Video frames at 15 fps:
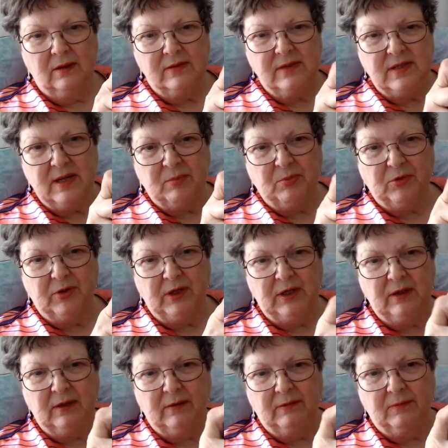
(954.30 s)
Isn't that
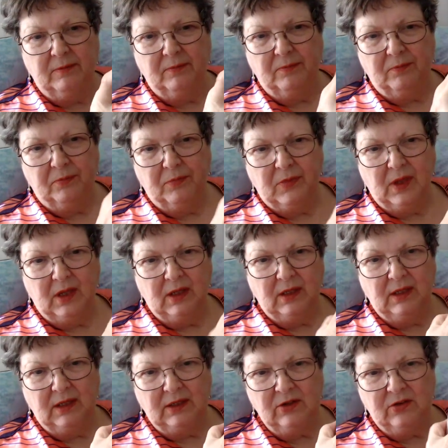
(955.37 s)
pretty?
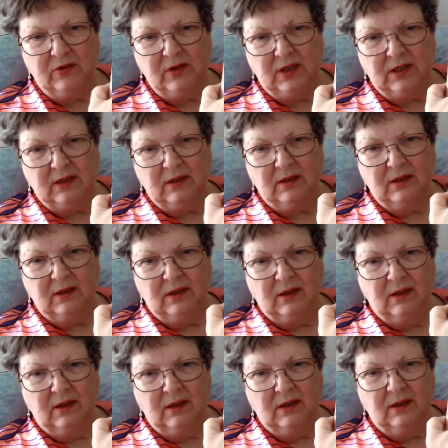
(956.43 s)
Can you see it?
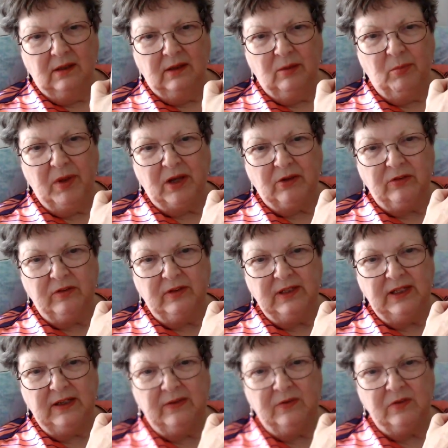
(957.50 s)
The bell
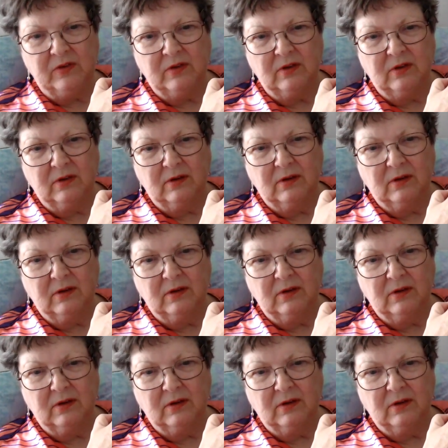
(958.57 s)
sleeves.